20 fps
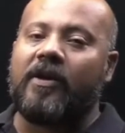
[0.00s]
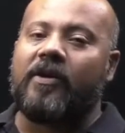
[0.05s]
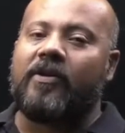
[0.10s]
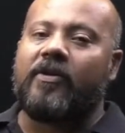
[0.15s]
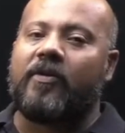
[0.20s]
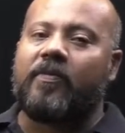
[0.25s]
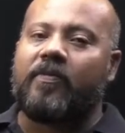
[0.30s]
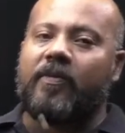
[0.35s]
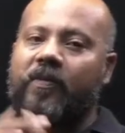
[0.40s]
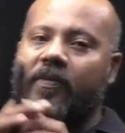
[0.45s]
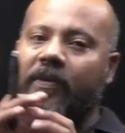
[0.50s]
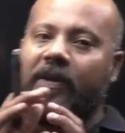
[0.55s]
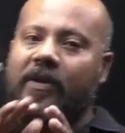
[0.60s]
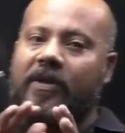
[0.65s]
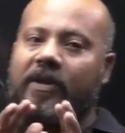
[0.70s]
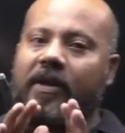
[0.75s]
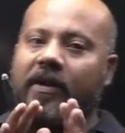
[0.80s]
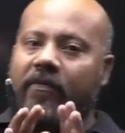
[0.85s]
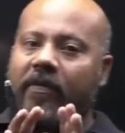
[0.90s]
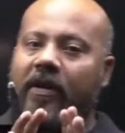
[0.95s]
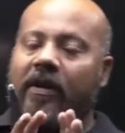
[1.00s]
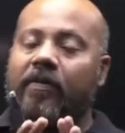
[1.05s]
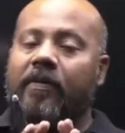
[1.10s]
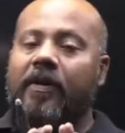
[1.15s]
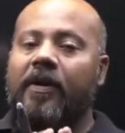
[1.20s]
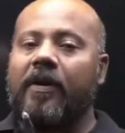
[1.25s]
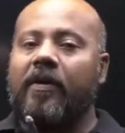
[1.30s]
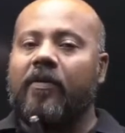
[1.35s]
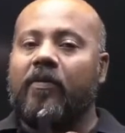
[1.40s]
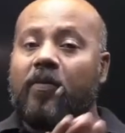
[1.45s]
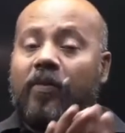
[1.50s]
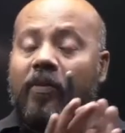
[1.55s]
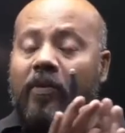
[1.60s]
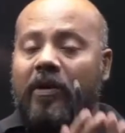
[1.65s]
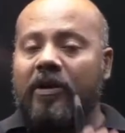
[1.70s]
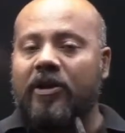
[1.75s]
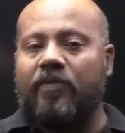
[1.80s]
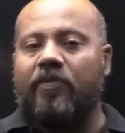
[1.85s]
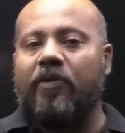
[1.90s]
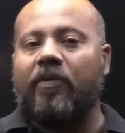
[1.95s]
your preparation will be
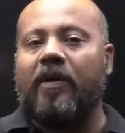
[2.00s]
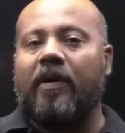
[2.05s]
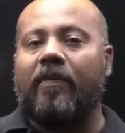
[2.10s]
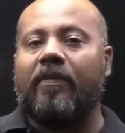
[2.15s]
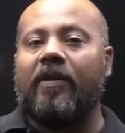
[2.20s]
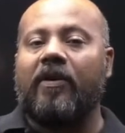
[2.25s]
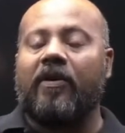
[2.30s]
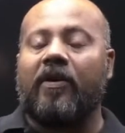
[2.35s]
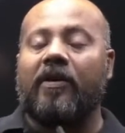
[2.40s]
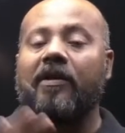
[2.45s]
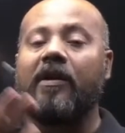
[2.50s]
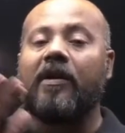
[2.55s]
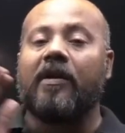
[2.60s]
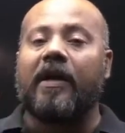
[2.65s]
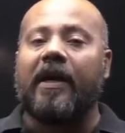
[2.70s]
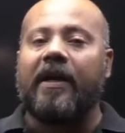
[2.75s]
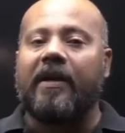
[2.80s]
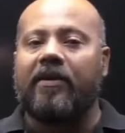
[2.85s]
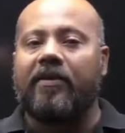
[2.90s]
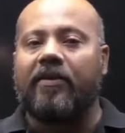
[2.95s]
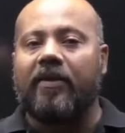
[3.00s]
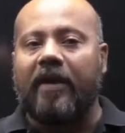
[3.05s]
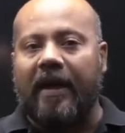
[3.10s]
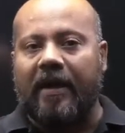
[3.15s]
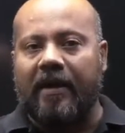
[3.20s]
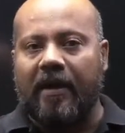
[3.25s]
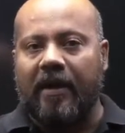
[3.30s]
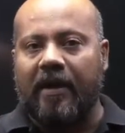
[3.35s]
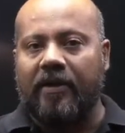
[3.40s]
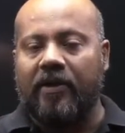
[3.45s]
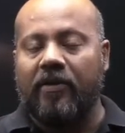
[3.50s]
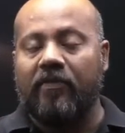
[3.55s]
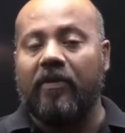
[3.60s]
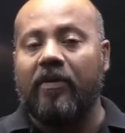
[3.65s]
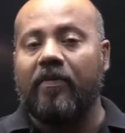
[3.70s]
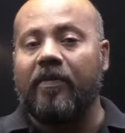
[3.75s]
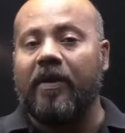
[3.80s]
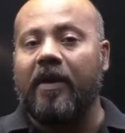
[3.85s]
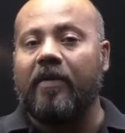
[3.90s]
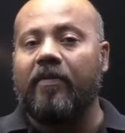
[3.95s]
most probably on the right track, and you will
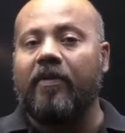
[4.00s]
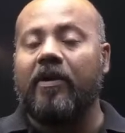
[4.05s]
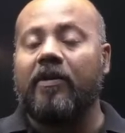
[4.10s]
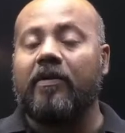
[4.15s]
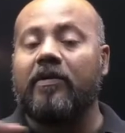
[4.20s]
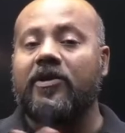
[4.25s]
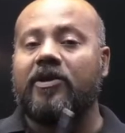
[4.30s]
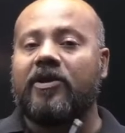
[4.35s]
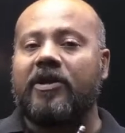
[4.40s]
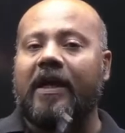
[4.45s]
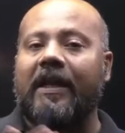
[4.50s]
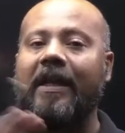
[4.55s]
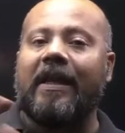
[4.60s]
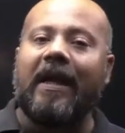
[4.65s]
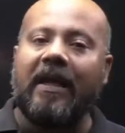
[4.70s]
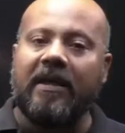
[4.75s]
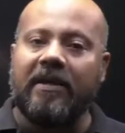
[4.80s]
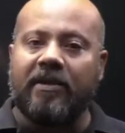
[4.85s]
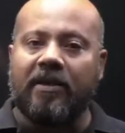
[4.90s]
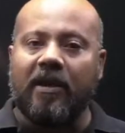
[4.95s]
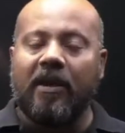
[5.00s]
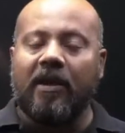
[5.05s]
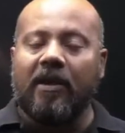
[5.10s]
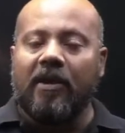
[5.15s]
be able to channelize